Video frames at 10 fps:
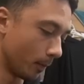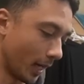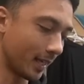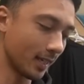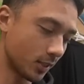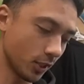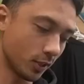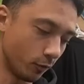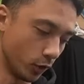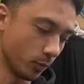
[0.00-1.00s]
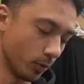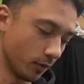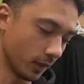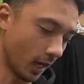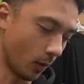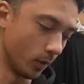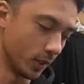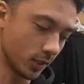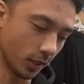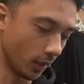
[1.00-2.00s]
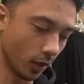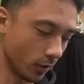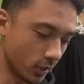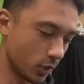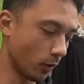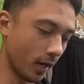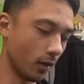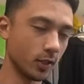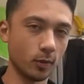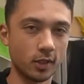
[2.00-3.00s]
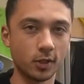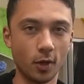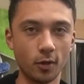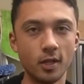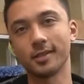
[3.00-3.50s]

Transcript: But I guess just to future-proof the car, we're just going to go straight onto external.